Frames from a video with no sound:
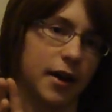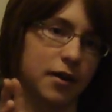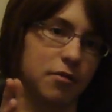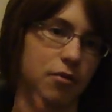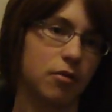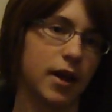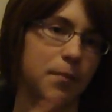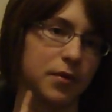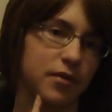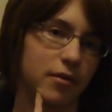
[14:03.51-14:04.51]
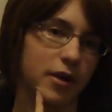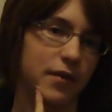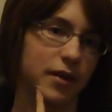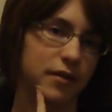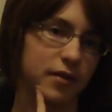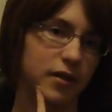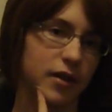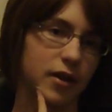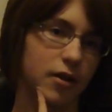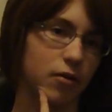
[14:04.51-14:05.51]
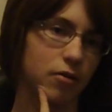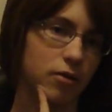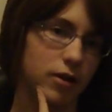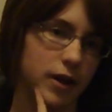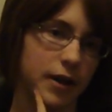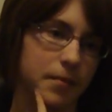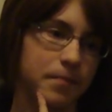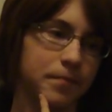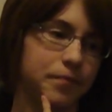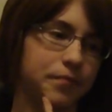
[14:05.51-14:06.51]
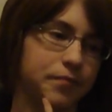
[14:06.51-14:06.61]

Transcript: I can do a whole episode on this, a whole um,